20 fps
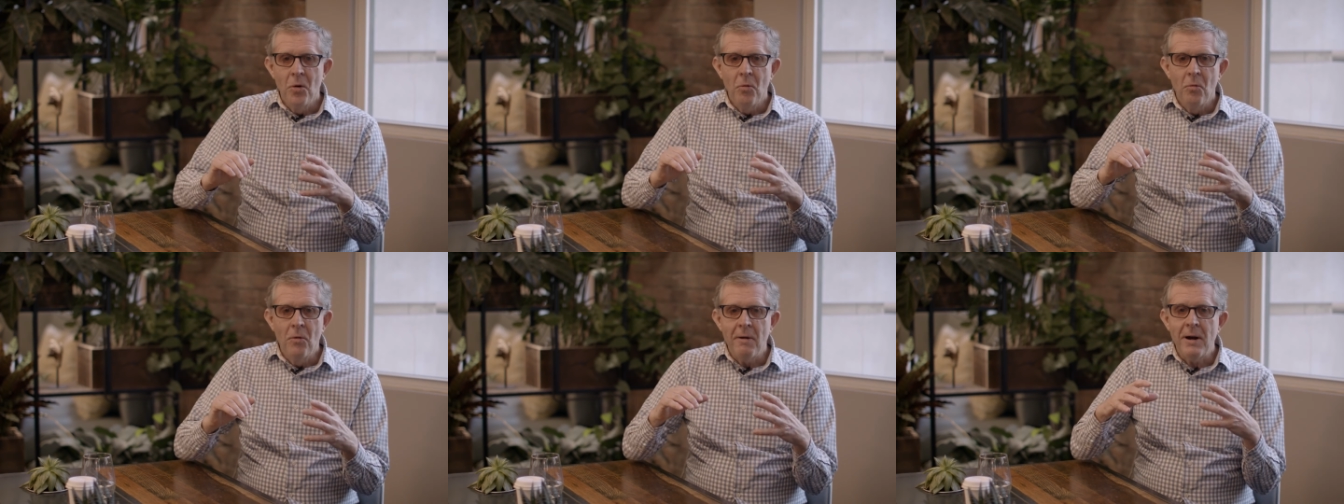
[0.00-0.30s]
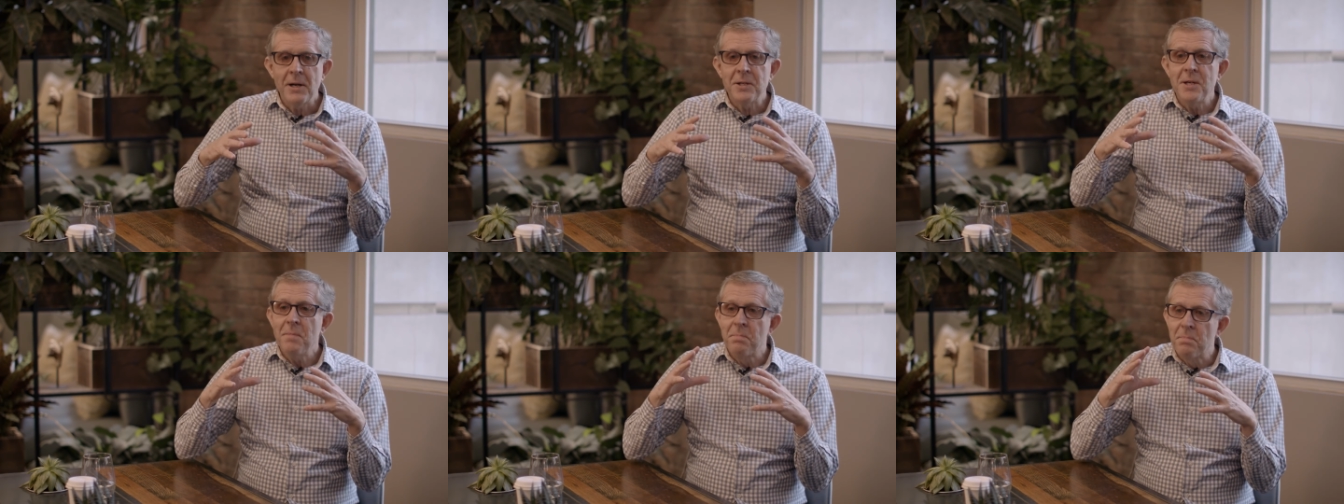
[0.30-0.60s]
We're
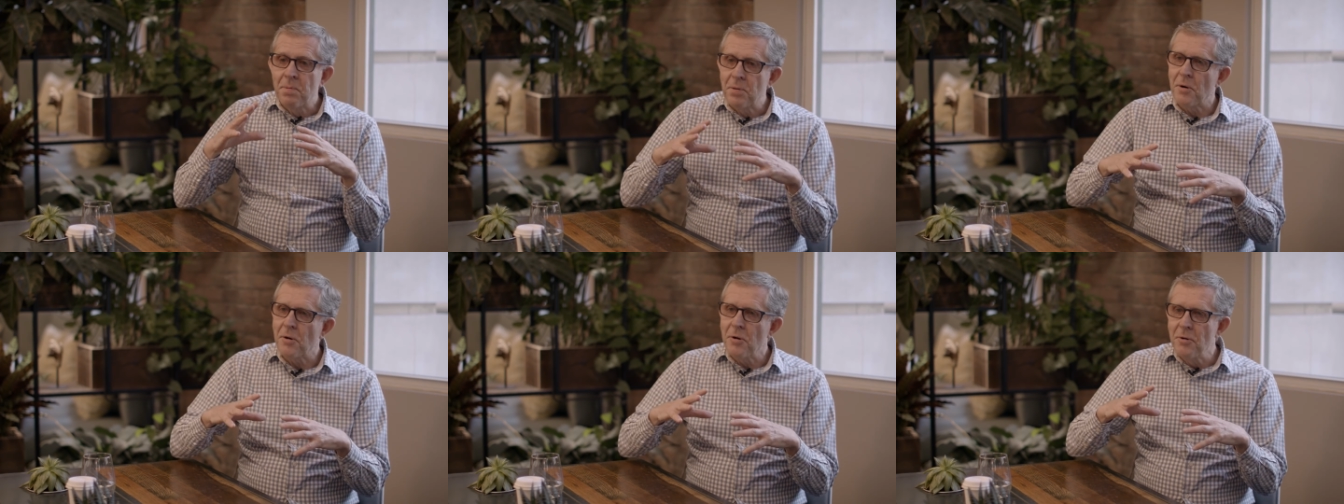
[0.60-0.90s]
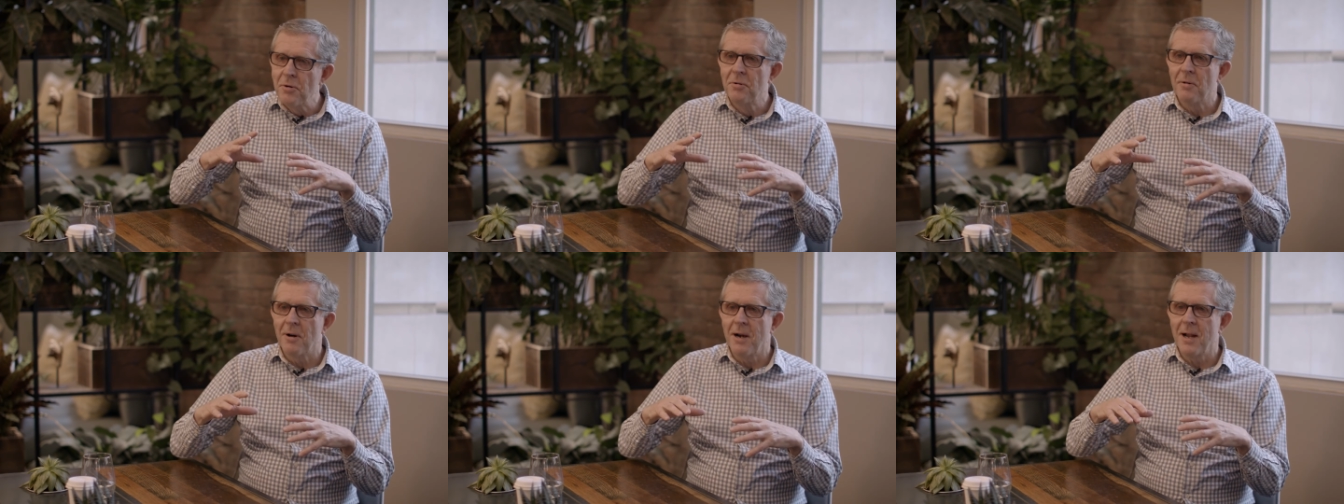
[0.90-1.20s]
actually
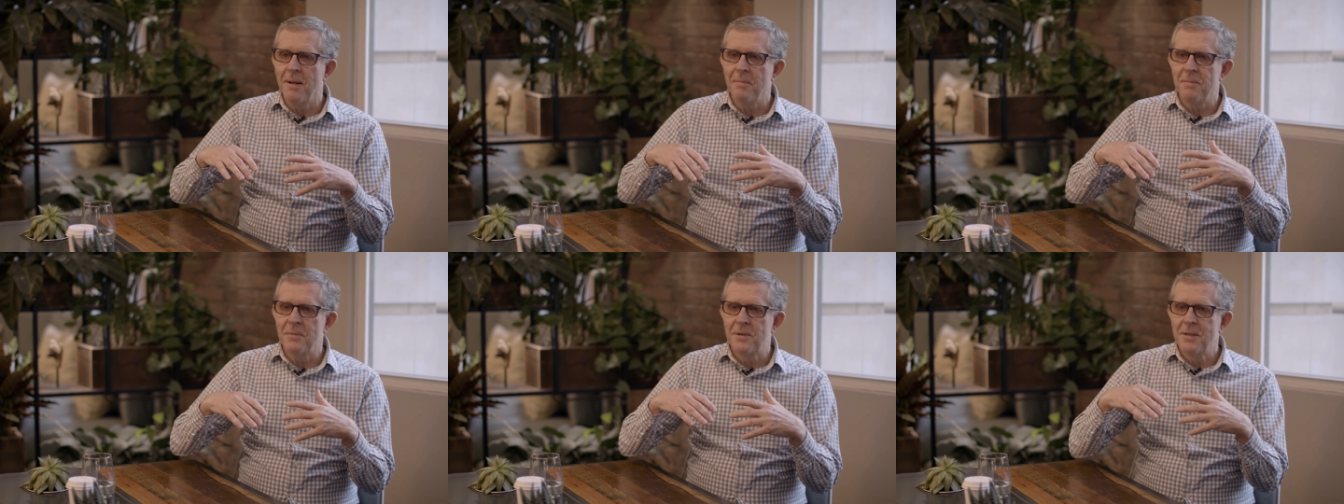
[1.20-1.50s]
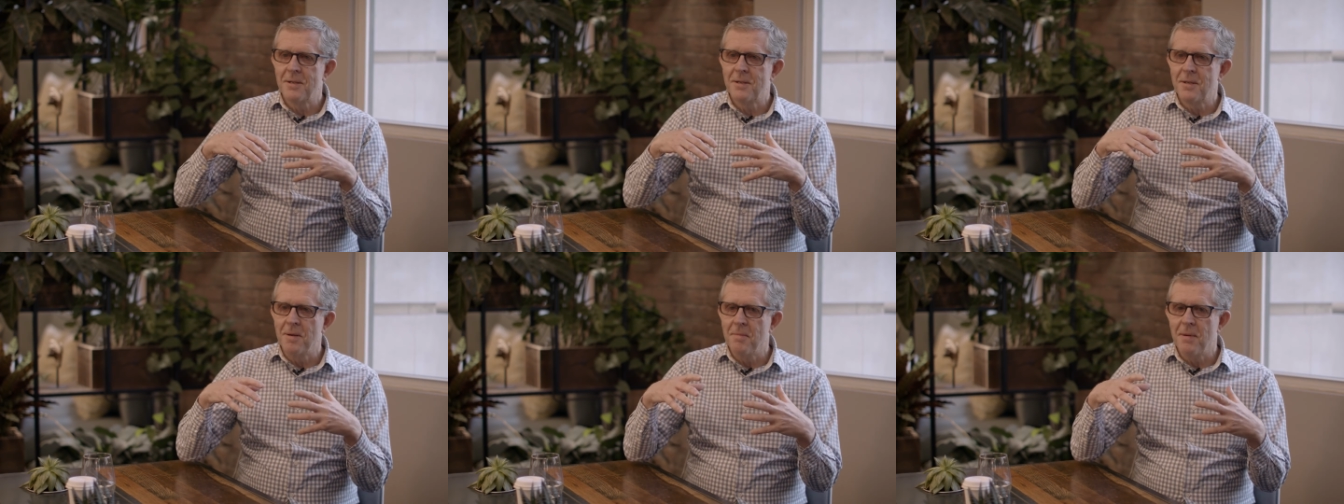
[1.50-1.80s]
programmed
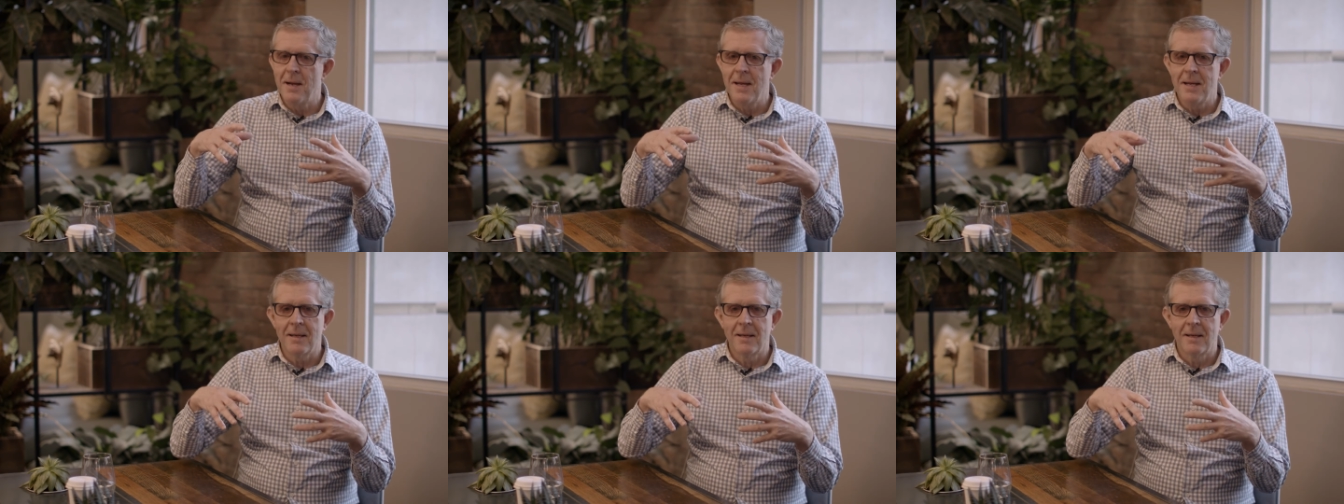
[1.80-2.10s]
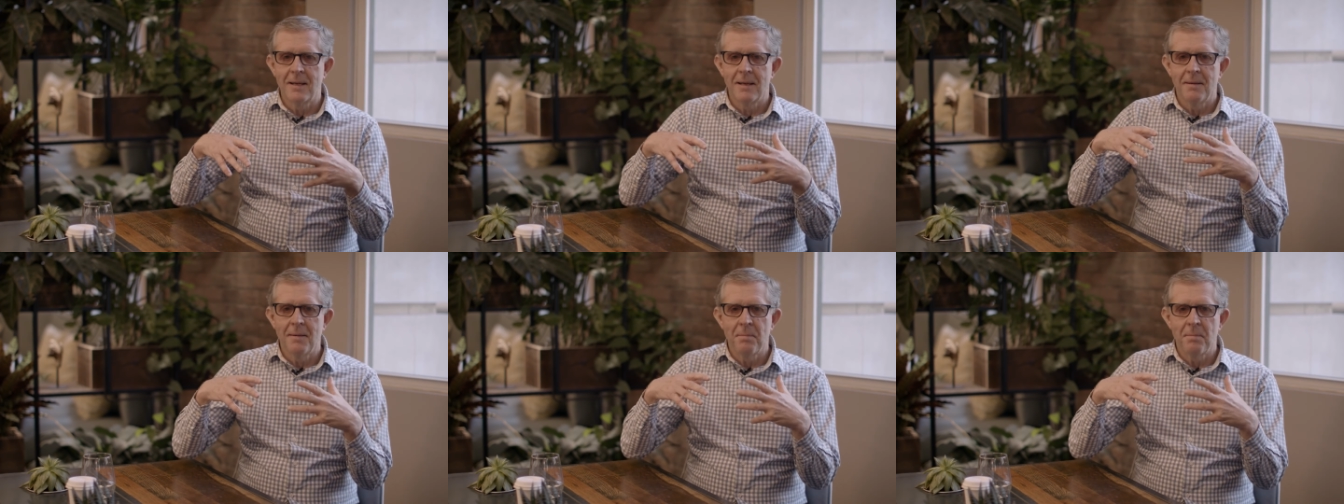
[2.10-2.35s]
to make